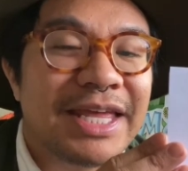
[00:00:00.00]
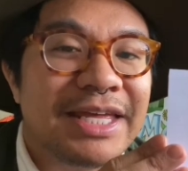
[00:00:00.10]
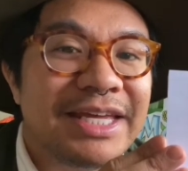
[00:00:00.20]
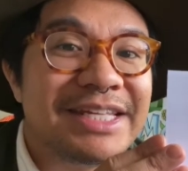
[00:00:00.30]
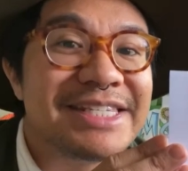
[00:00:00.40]

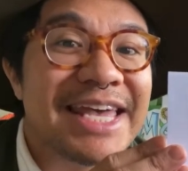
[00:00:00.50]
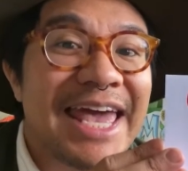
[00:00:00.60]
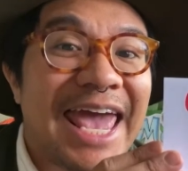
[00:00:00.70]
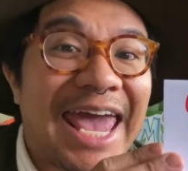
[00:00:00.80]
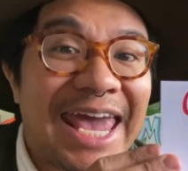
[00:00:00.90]
It's
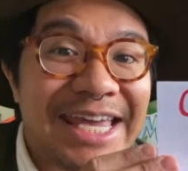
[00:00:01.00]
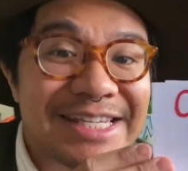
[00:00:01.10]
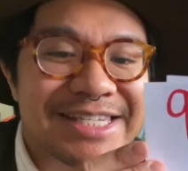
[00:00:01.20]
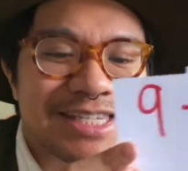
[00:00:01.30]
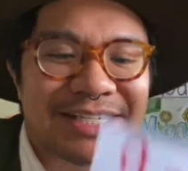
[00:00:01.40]
8.
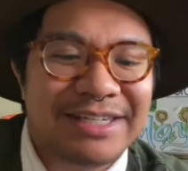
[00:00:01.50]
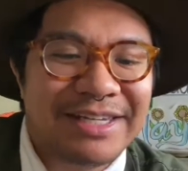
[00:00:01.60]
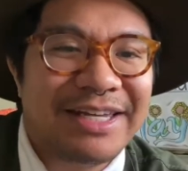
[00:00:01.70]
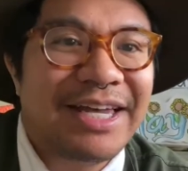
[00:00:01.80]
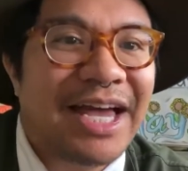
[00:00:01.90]

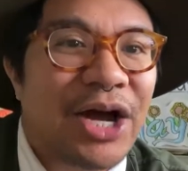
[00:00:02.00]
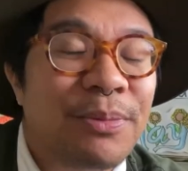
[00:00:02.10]
How